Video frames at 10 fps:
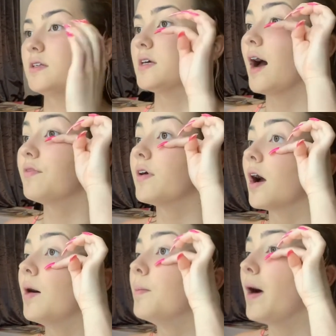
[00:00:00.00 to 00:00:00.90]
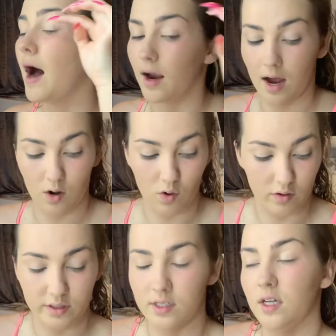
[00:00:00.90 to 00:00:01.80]
to have to come back and
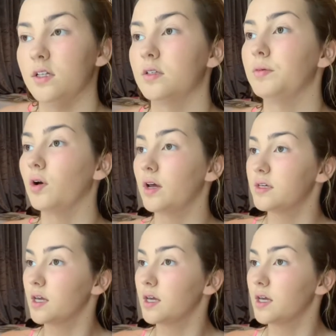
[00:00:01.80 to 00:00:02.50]
quarantine, to be honest.